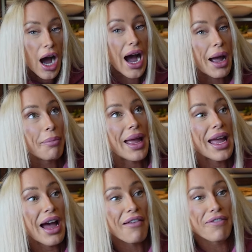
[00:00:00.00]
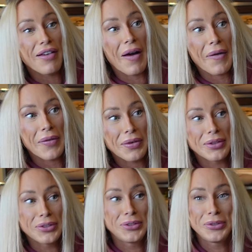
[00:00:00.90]
I may have gotten
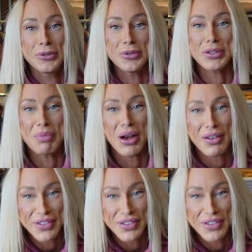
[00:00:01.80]
too small